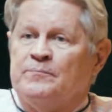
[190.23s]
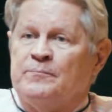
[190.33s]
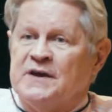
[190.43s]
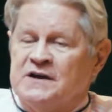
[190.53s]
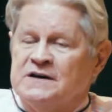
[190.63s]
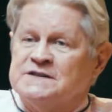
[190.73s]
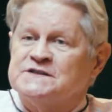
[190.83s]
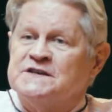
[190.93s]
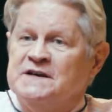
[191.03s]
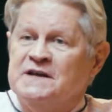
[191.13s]

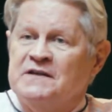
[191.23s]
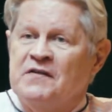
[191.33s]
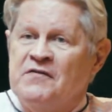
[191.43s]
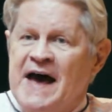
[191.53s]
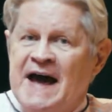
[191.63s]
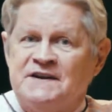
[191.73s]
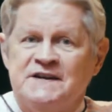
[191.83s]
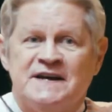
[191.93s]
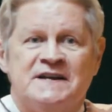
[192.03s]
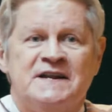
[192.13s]
Because that
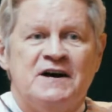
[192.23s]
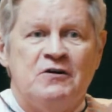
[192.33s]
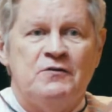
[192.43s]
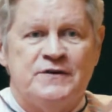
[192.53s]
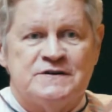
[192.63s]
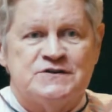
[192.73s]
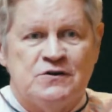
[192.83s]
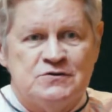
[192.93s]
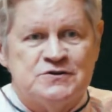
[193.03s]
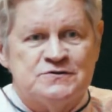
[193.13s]
and health and social